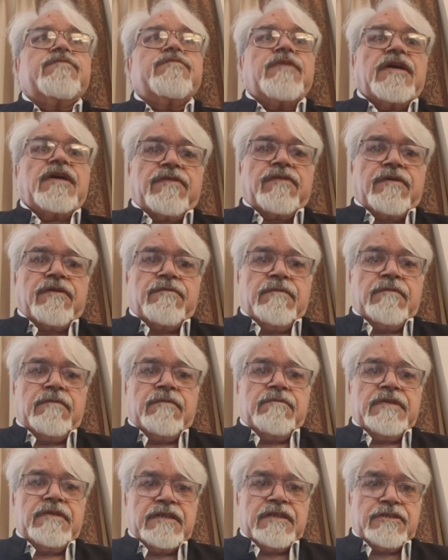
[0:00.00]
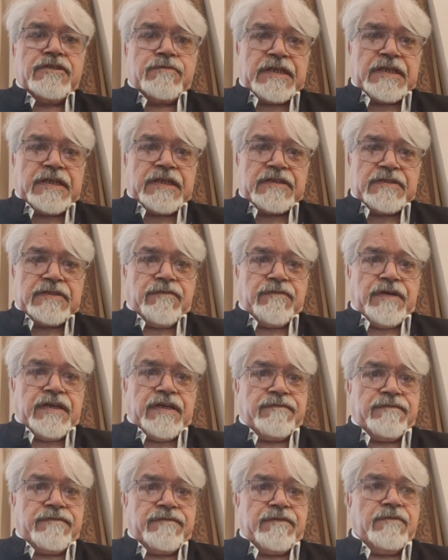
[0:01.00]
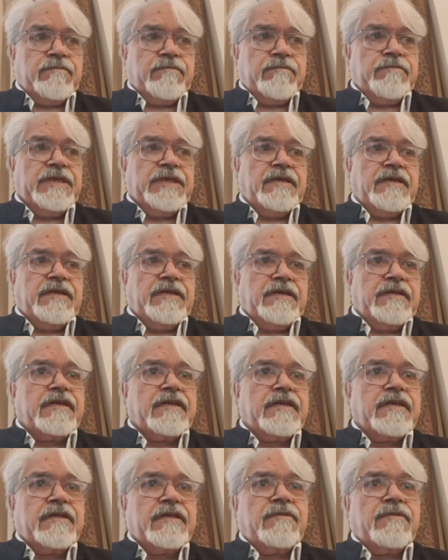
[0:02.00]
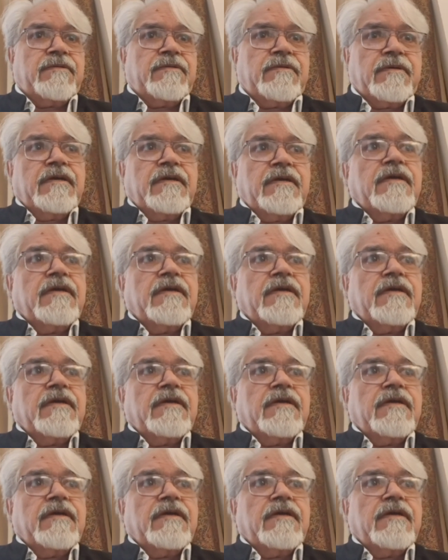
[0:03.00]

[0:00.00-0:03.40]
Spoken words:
back from home, he expects the wife to be ready to